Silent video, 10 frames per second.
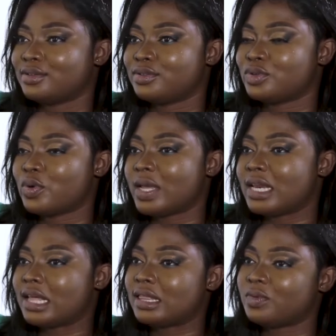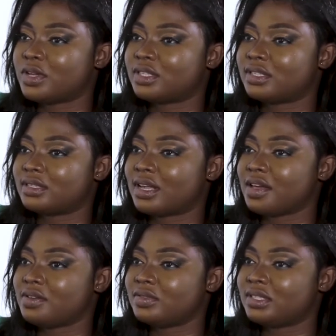So, in other words,
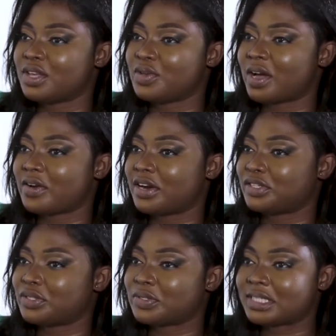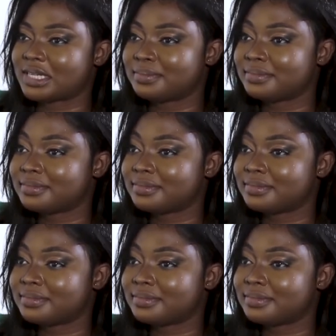are you saying you are crushing on them?